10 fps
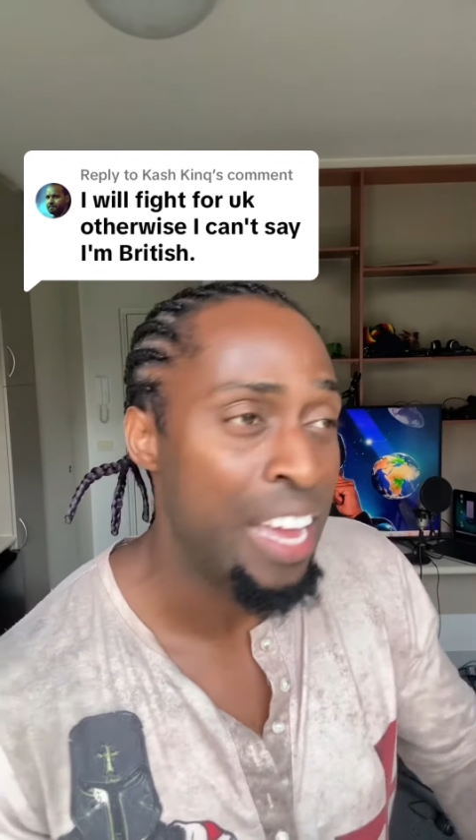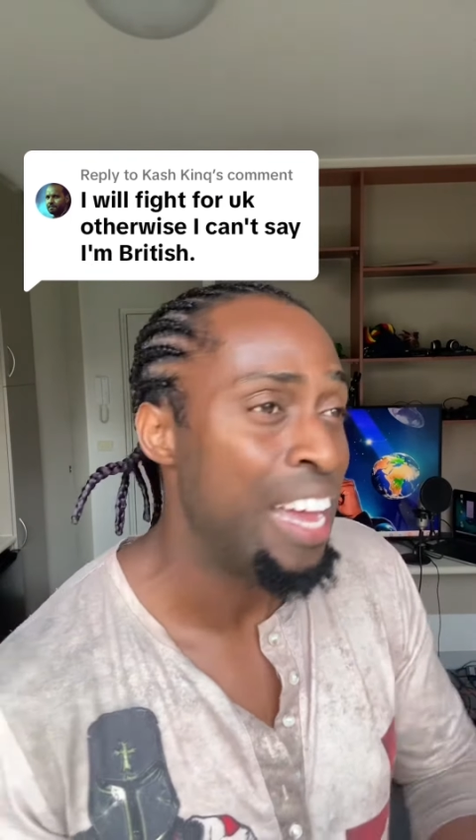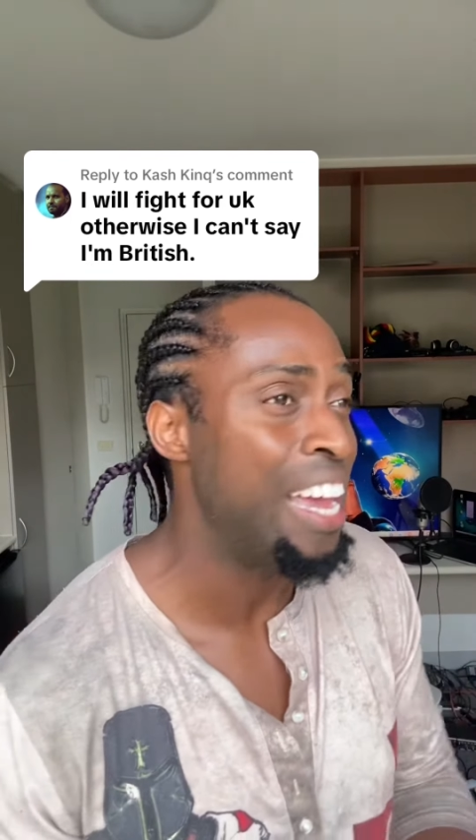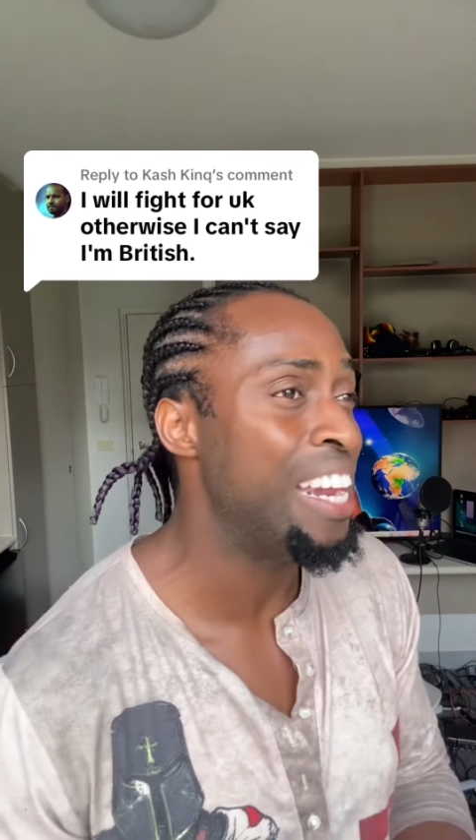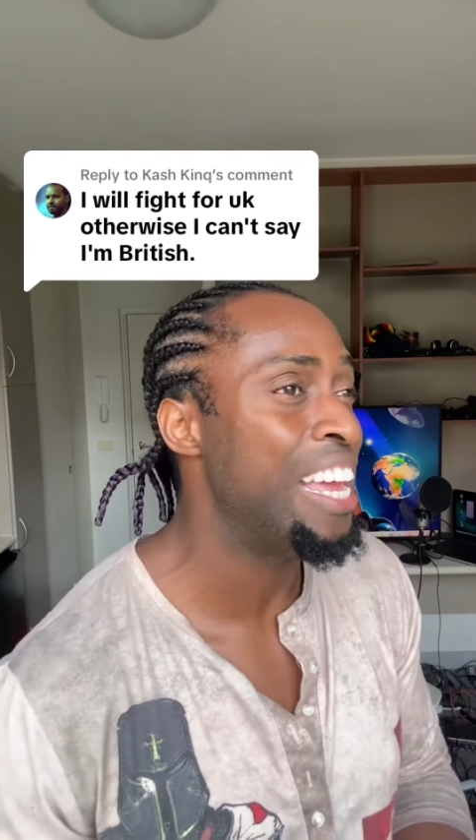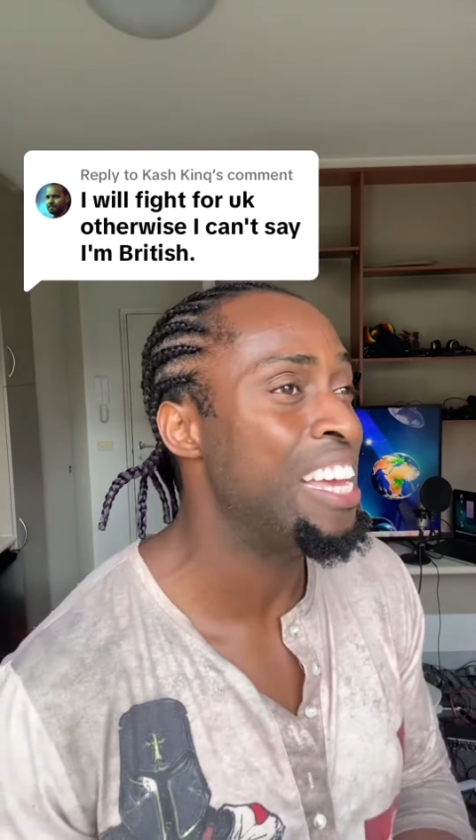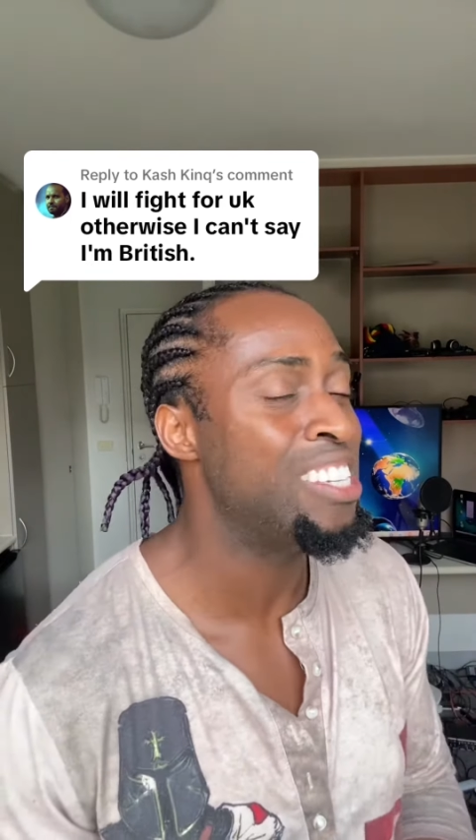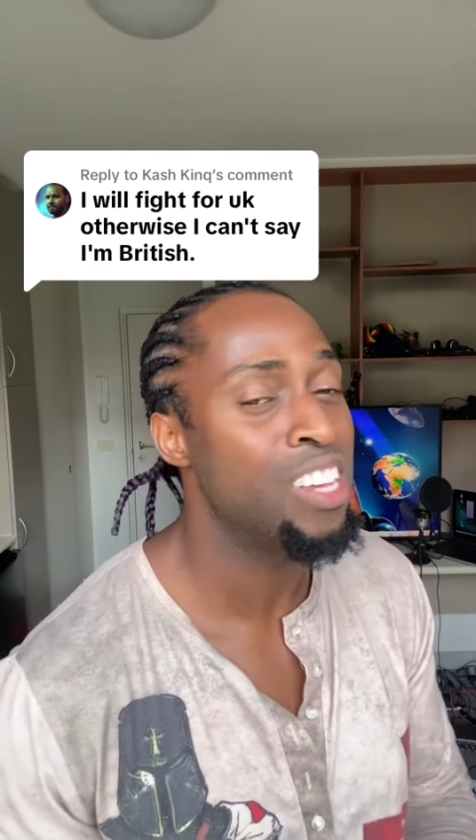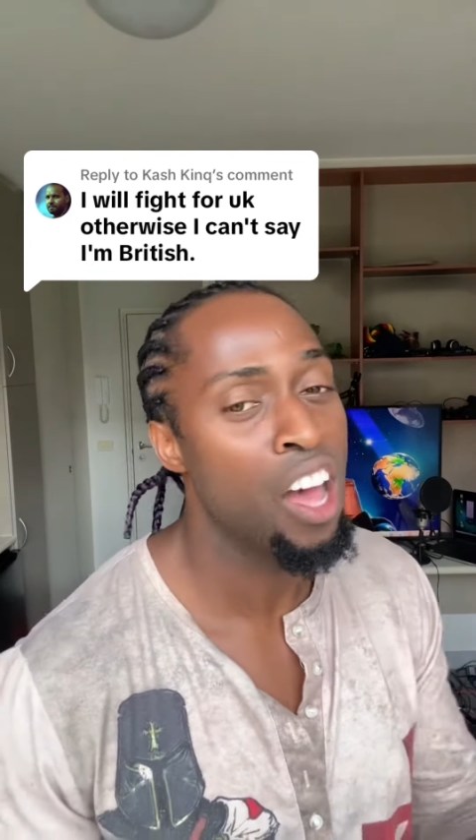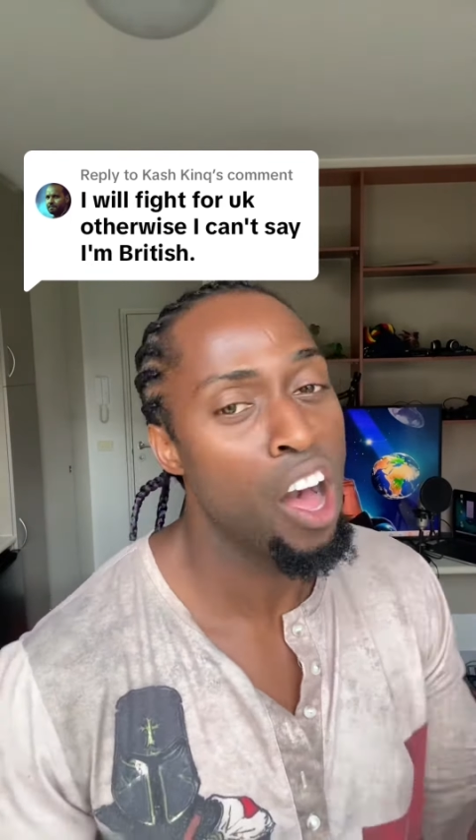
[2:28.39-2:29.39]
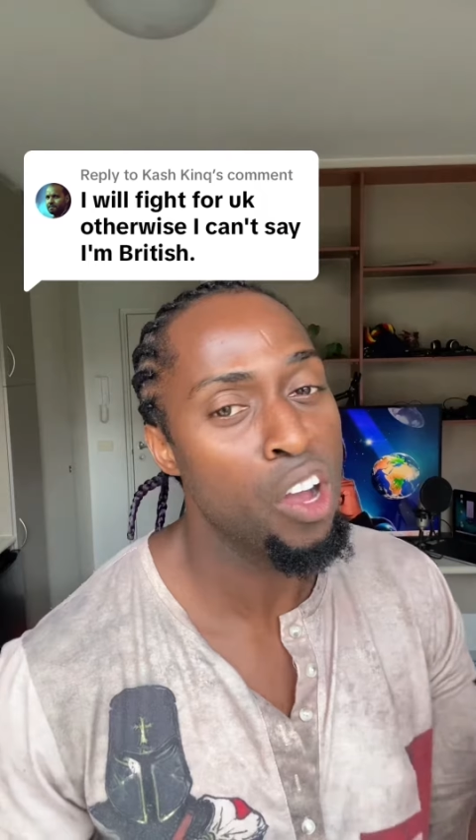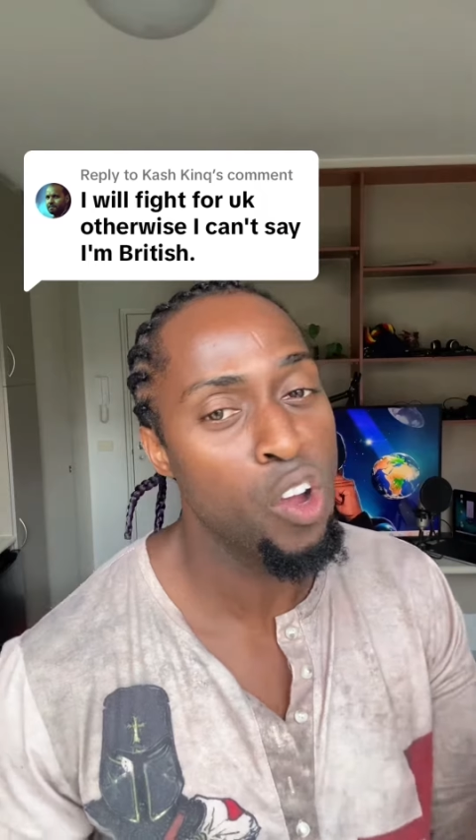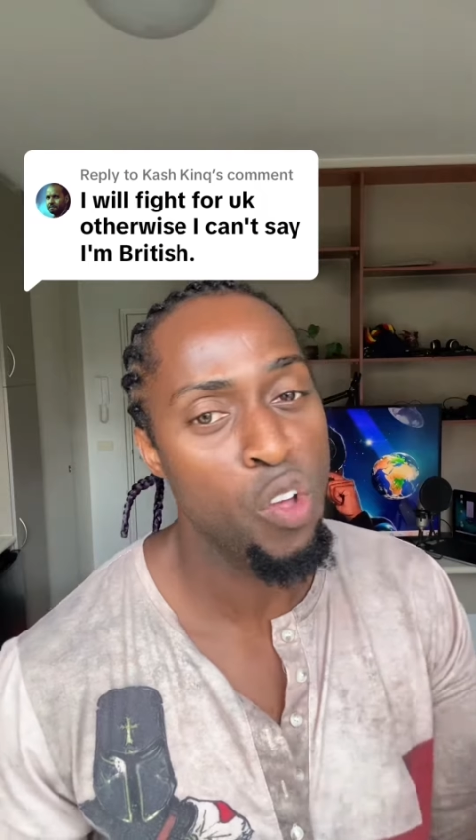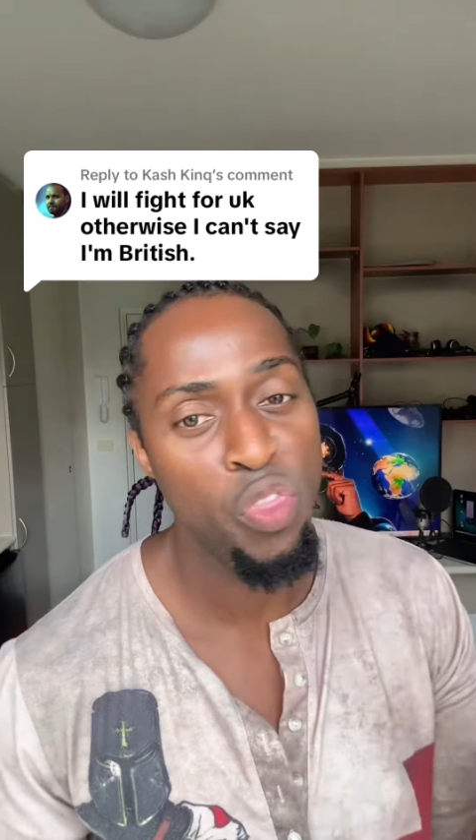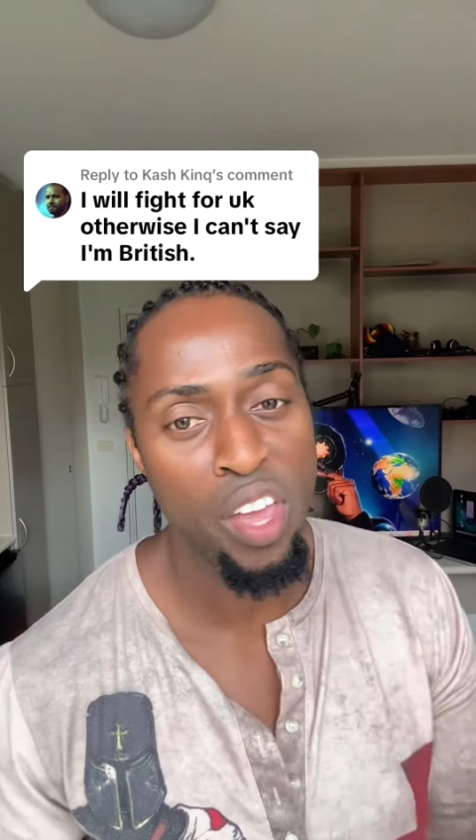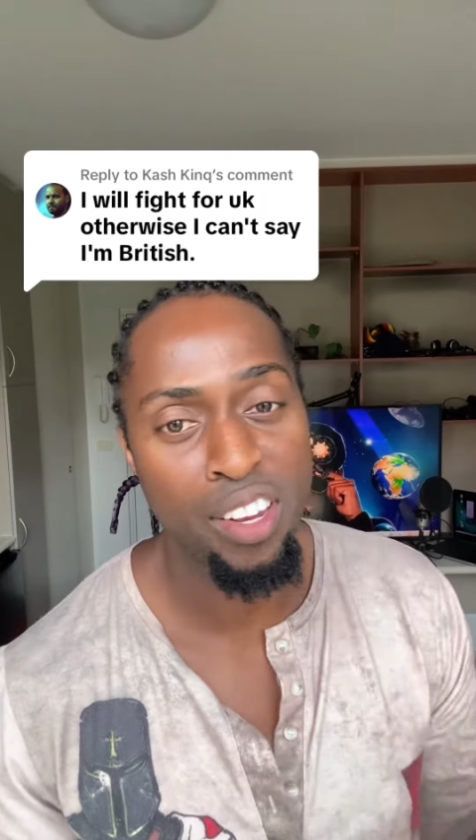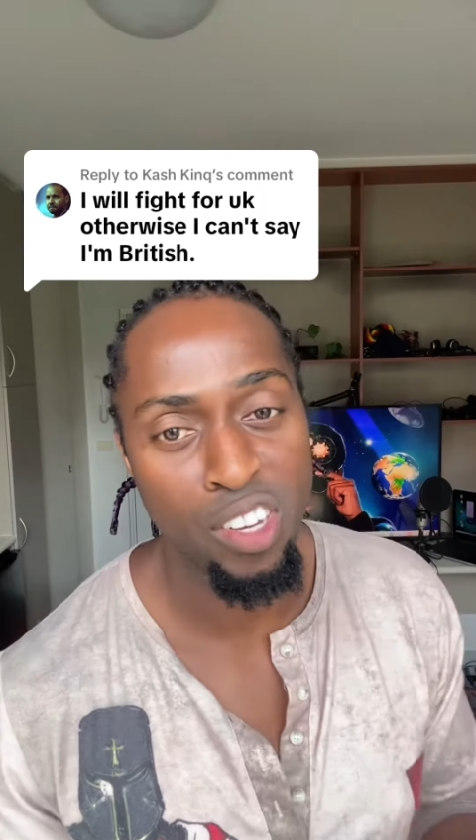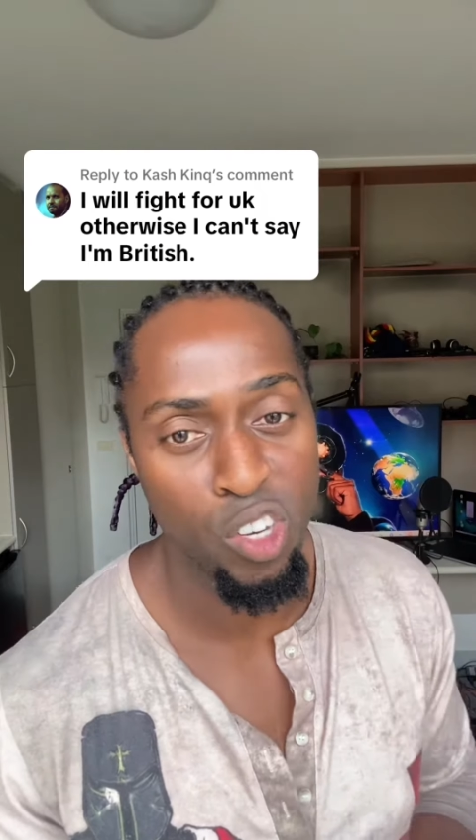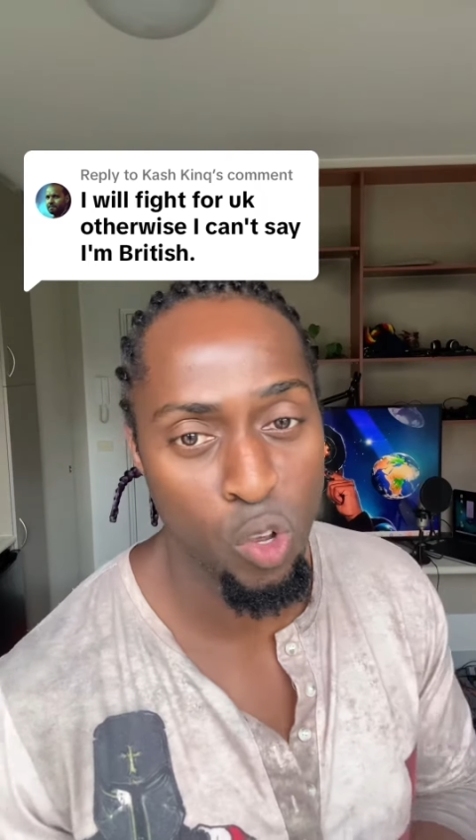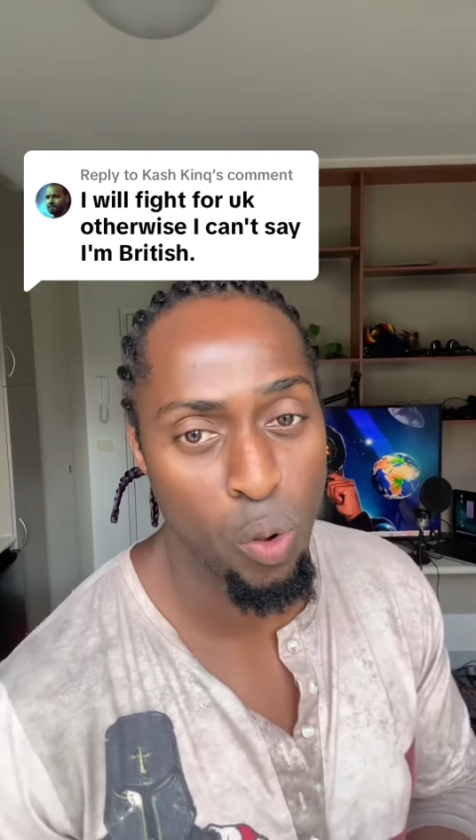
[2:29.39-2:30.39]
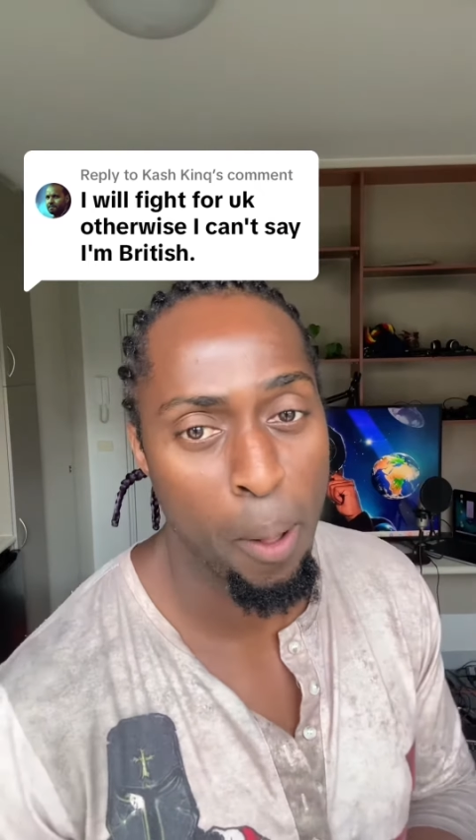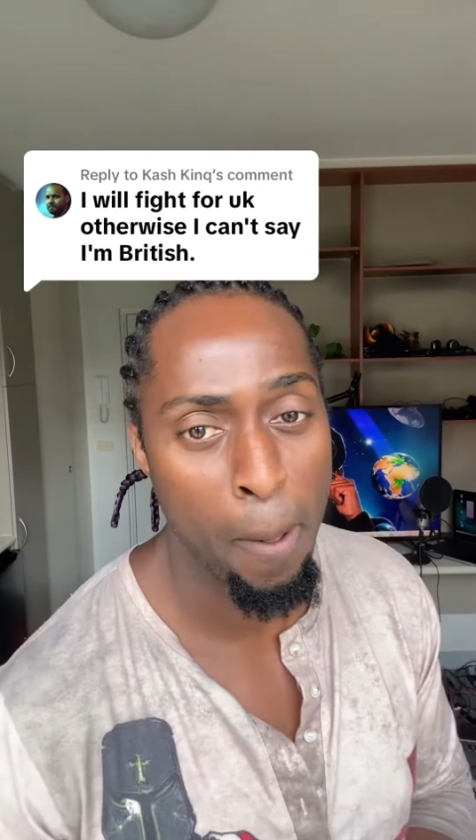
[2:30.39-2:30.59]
It is a good thing to do.